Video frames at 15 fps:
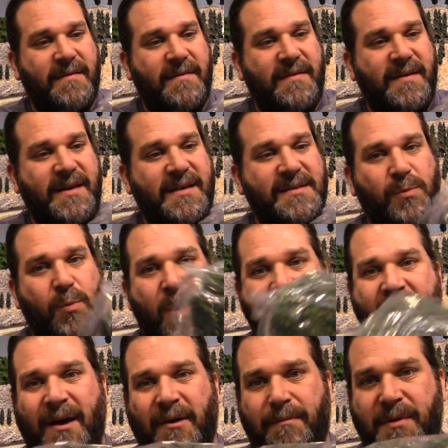these
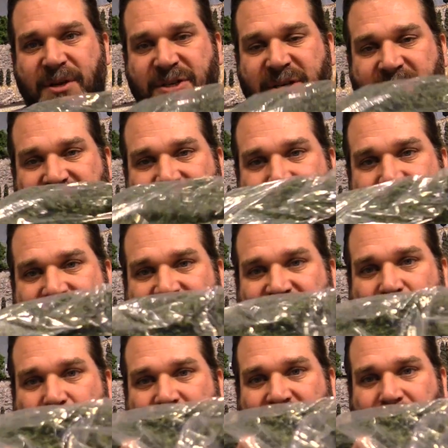wild bushes, a bag
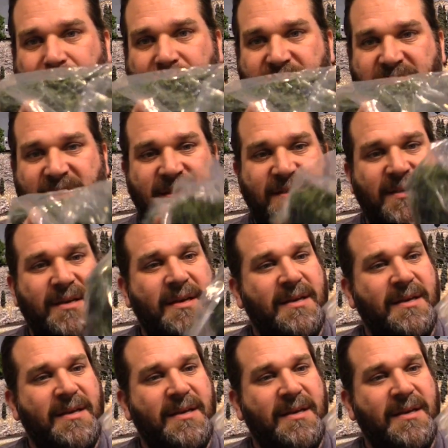of wild bushes.